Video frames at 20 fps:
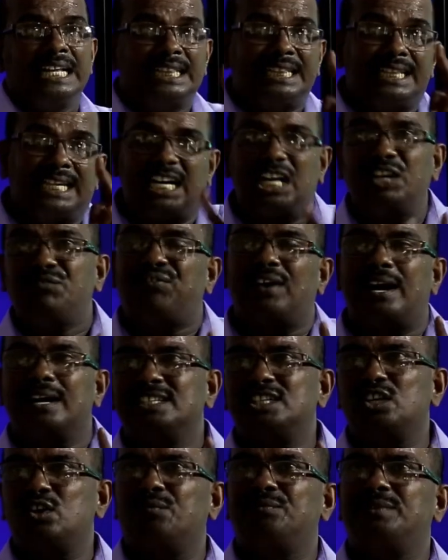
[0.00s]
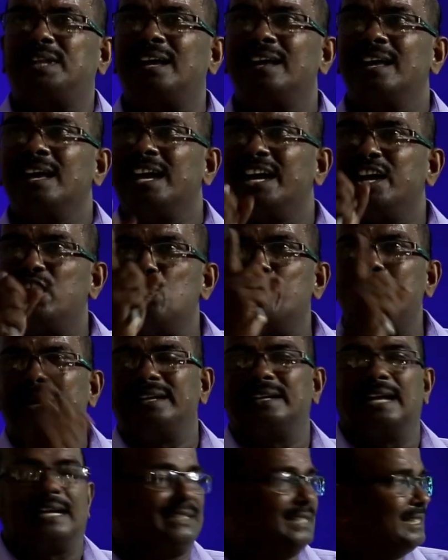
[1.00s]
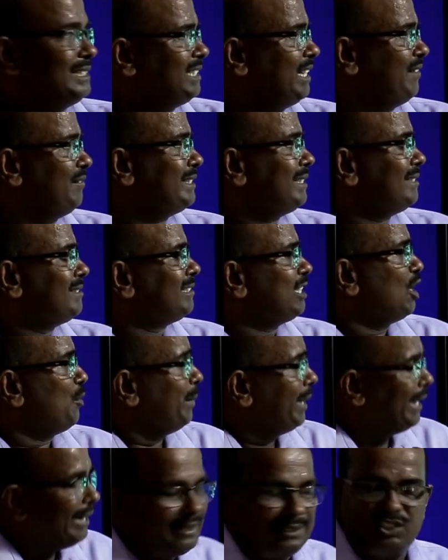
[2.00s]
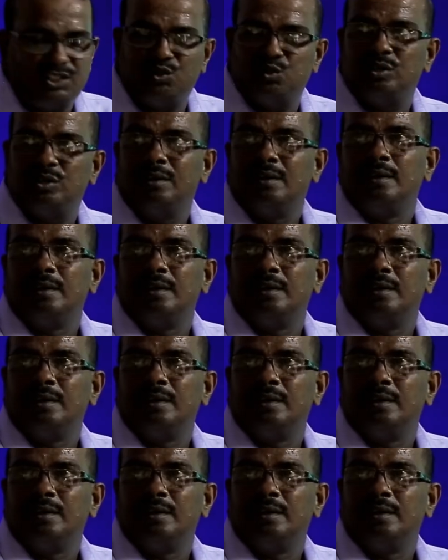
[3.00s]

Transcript: Third function of the human digestive system is